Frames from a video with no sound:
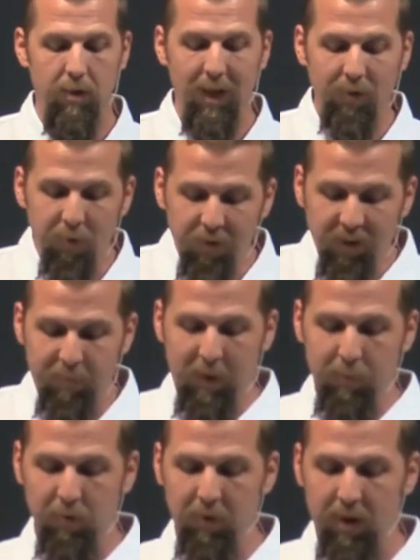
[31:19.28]
That's what these
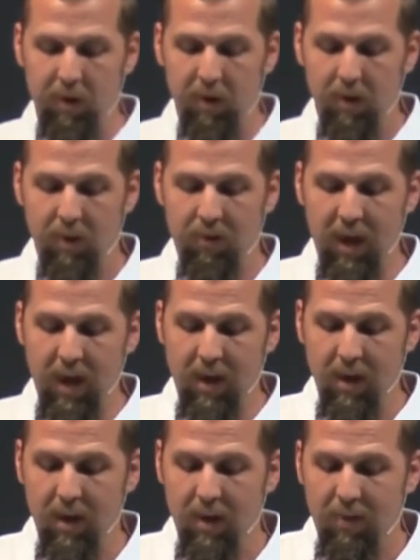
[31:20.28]
people did. They,
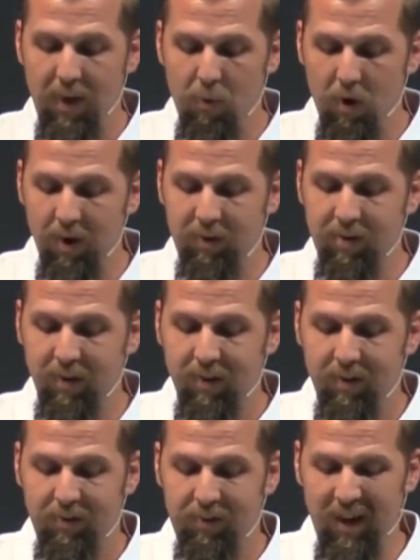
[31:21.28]
they wanted to,
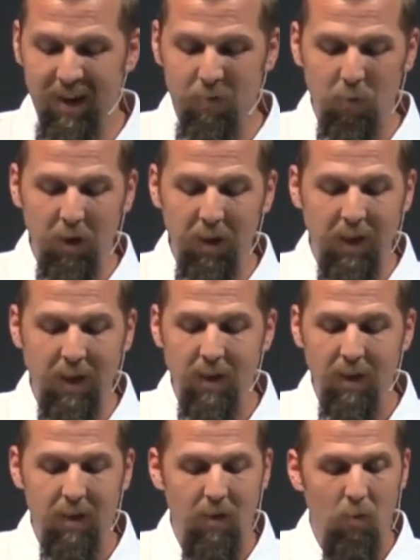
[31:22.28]
they didn't really
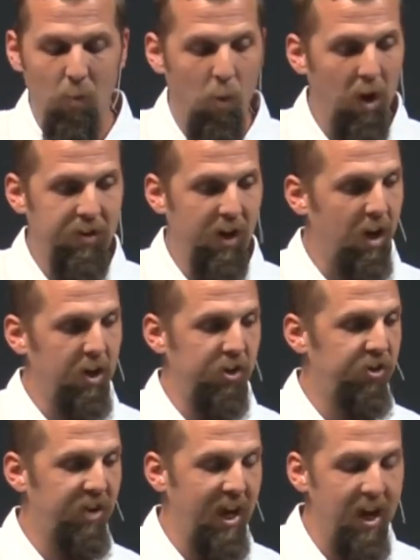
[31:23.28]
want to
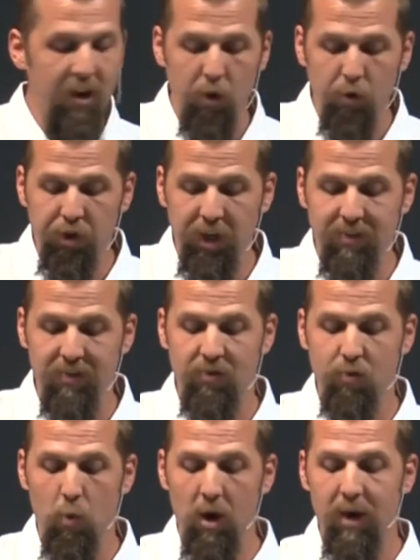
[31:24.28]
understand who
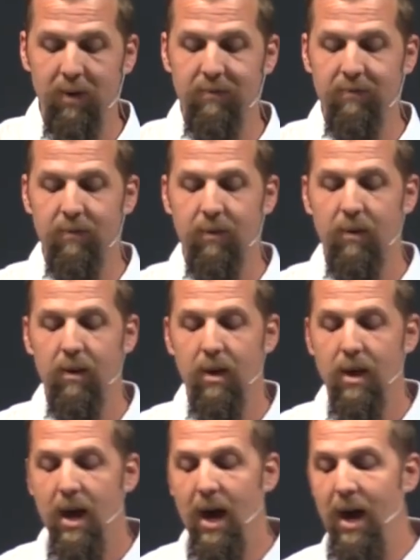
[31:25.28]
Jesus was,
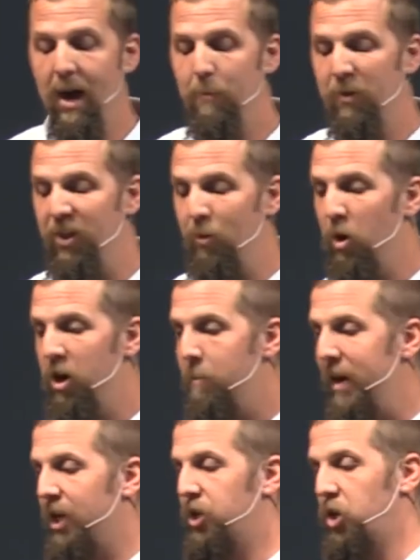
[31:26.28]
uh, but they wanted to
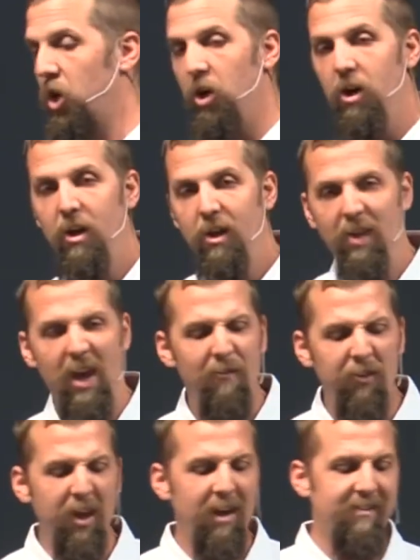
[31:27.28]
make sure that
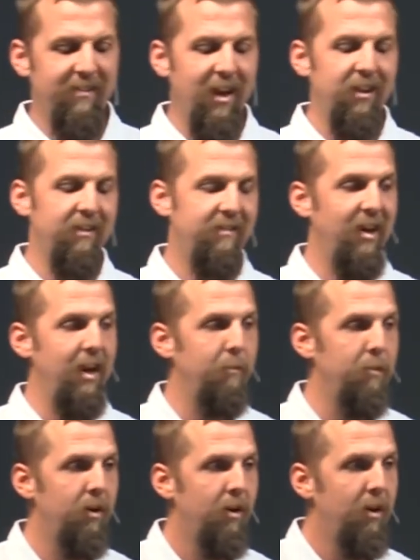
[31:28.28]
everything stayed the same,
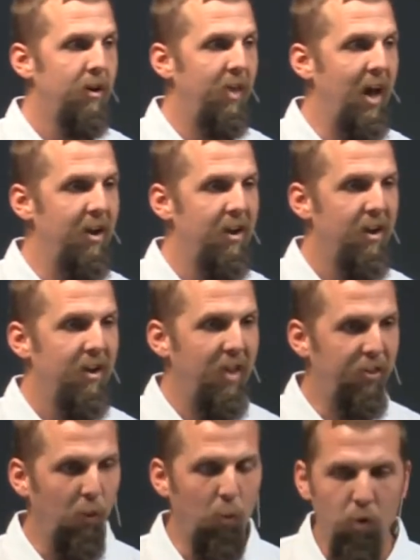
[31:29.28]
that,
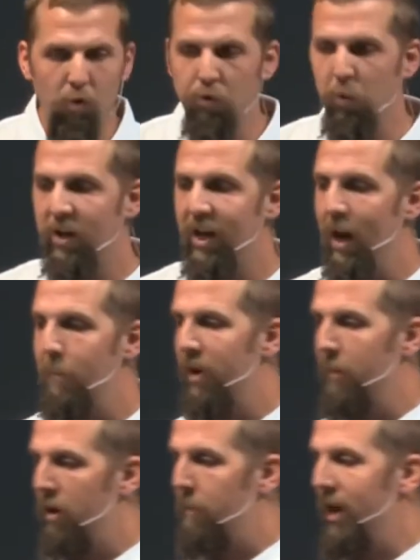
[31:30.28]
that the rules were kept, and
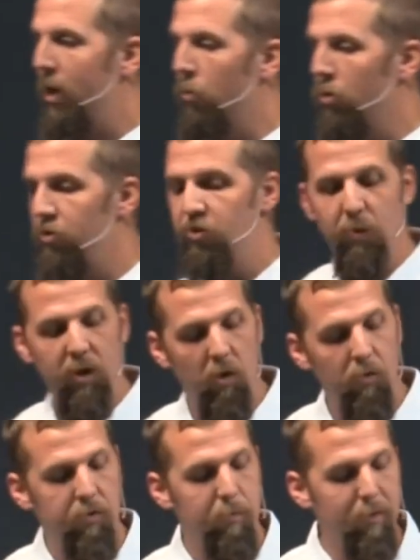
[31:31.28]
I'm going to make rules so we
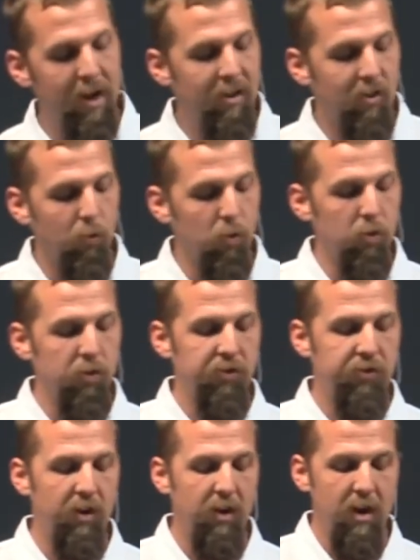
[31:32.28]
don't break the
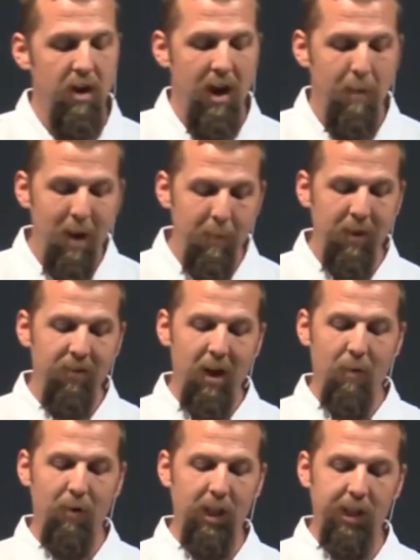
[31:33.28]
rules. And maybe
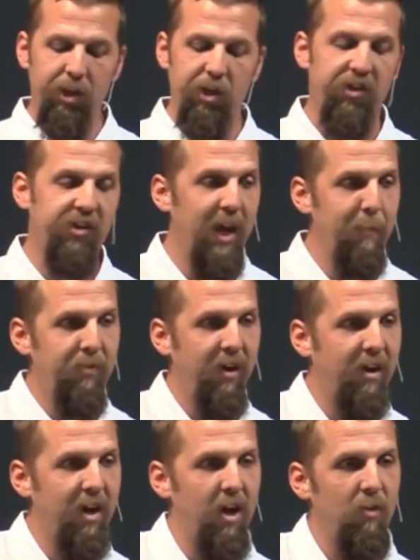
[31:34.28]
that religious
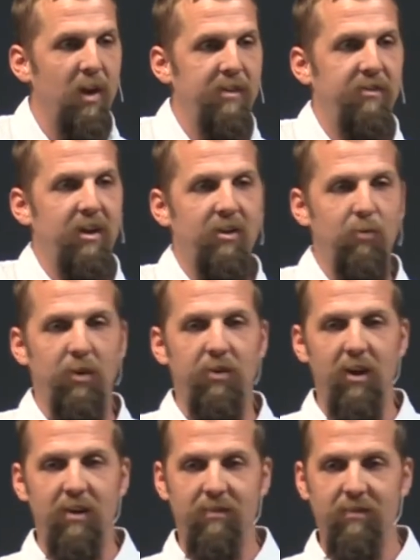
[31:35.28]
skeptic kind of resonates with
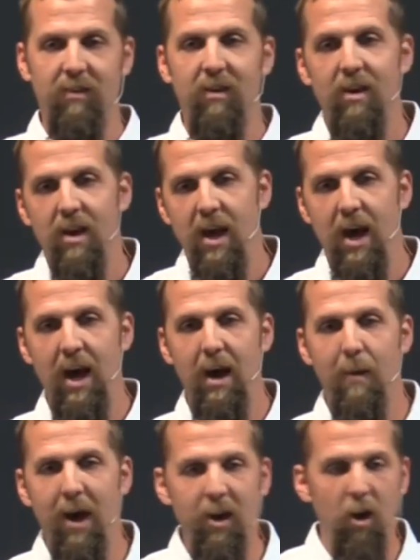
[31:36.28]
us. Uh,
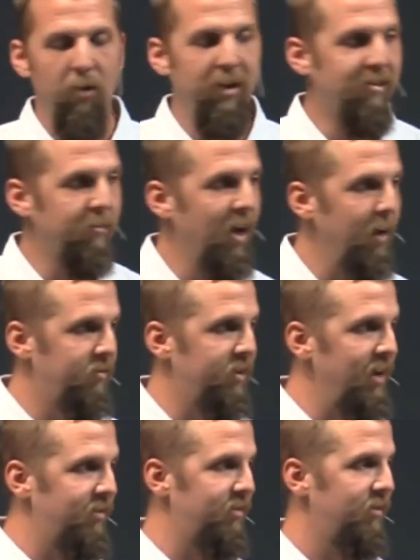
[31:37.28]
I know that sometimes
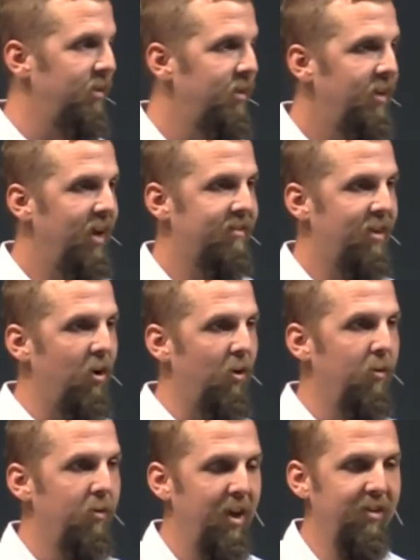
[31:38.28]
that's, that's
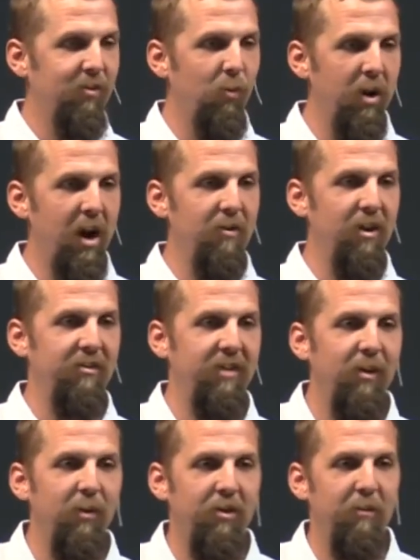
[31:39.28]
how, that's the one I
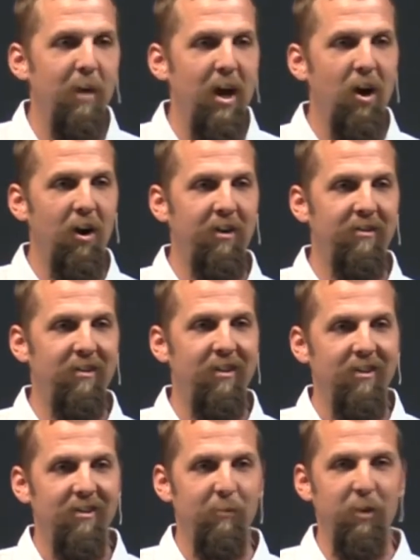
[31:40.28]
resonate with in my heart.
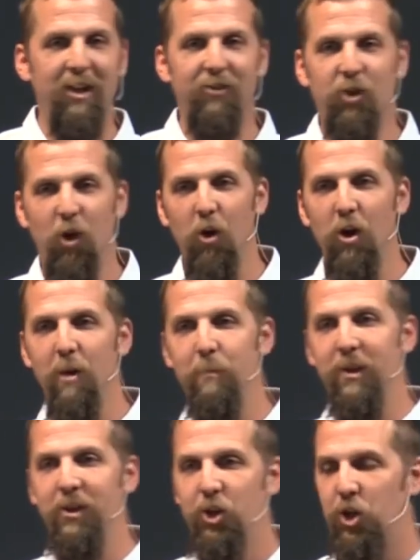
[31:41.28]
Someone that's grown up
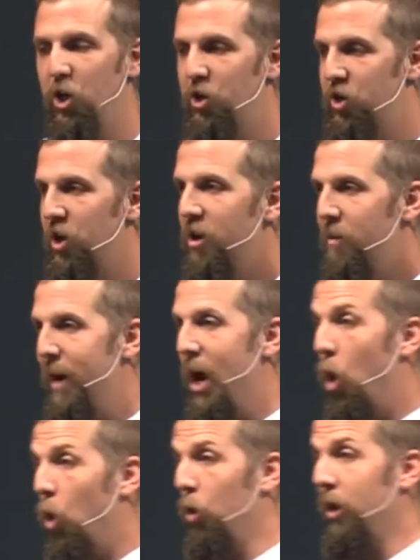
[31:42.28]
in church my
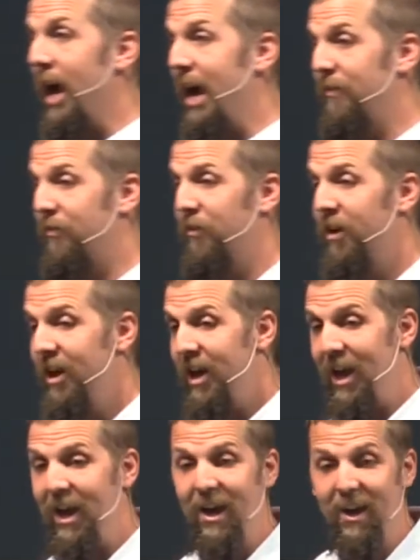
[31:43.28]
whole life.
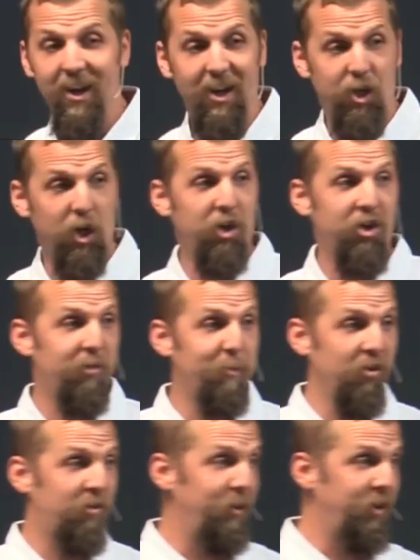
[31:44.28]
And uh, church is
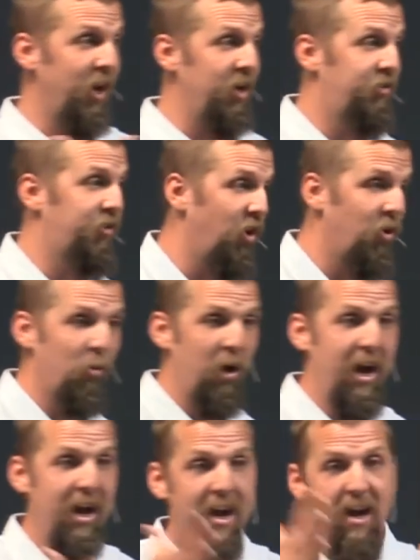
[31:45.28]
supposed to be done a certain
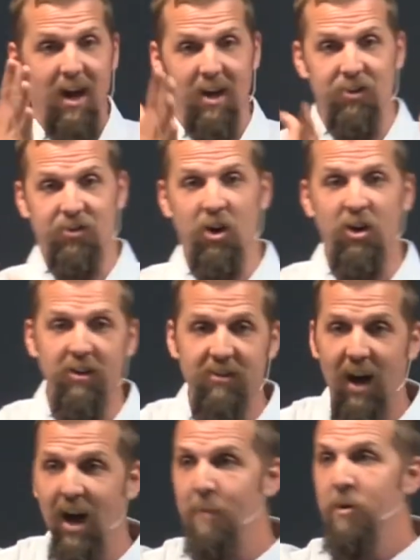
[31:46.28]
way, at a certain
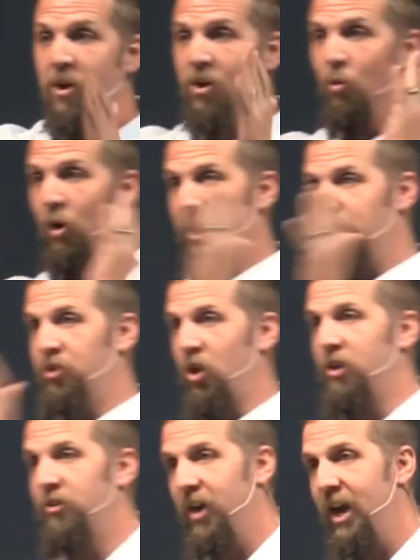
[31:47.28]
time. You wear a
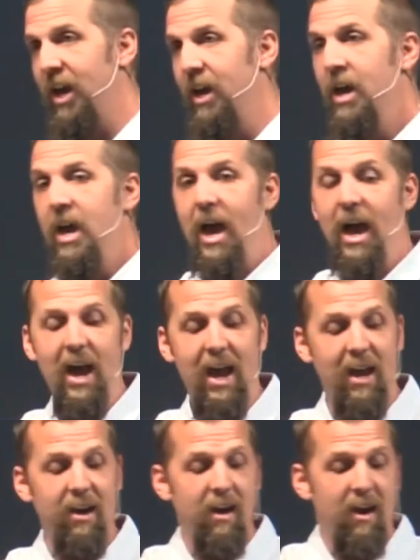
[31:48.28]
certain thing.
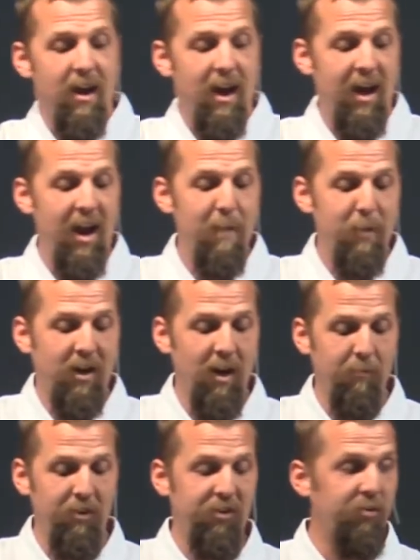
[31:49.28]
And, and I
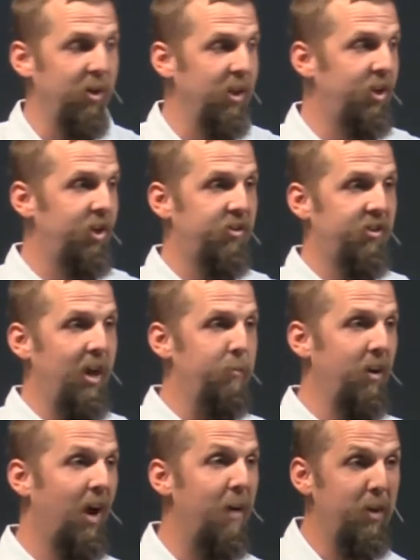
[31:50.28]
become this religious
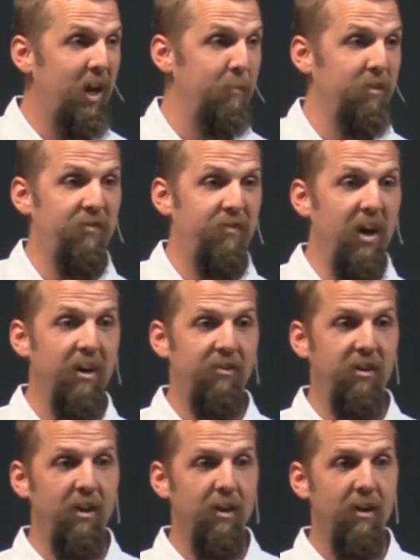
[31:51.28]
skeptic. I become this Pharisee.